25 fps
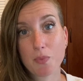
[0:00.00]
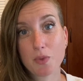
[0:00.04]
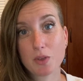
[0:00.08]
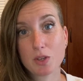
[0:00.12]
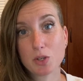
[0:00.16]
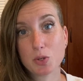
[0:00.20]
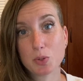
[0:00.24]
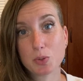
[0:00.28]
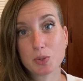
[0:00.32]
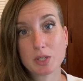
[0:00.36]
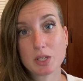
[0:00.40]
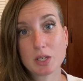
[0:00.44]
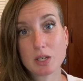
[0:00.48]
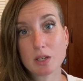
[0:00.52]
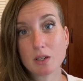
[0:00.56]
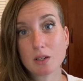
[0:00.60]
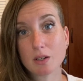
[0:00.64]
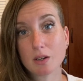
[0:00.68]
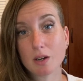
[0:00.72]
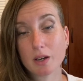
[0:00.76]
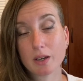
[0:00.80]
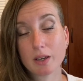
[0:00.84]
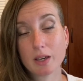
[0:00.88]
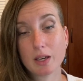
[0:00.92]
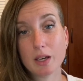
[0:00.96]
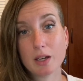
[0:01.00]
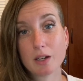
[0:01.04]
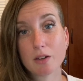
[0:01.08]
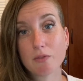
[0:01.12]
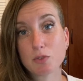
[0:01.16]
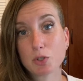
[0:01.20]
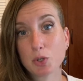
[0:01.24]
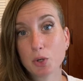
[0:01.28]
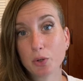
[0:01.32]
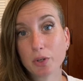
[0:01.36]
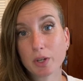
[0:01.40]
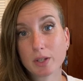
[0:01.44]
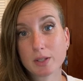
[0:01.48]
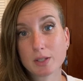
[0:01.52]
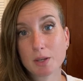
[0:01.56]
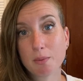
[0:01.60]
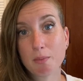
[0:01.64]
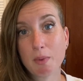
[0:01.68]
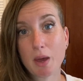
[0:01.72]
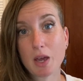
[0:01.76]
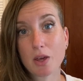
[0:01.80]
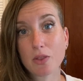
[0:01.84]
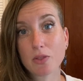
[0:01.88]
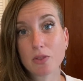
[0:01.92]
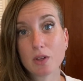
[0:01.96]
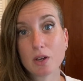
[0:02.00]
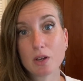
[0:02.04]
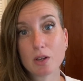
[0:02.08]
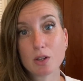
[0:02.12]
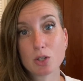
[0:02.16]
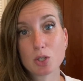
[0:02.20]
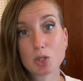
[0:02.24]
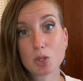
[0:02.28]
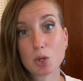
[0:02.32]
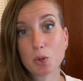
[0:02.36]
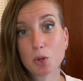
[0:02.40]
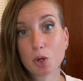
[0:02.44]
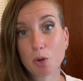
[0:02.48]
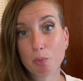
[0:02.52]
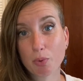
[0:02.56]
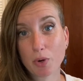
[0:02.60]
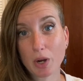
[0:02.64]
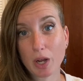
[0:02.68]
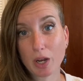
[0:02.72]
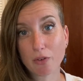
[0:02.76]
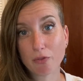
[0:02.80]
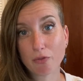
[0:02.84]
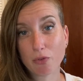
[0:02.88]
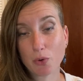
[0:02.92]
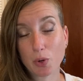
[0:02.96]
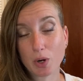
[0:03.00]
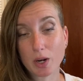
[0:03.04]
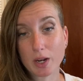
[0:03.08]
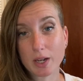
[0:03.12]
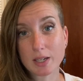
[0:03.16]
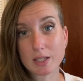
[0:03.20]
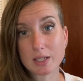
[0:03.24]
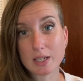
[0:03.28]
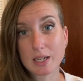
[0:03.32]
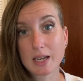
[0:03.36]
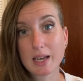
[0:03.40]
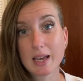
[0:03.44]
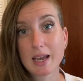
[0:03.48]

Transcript: using a can of tuna to make the tuna bread for it.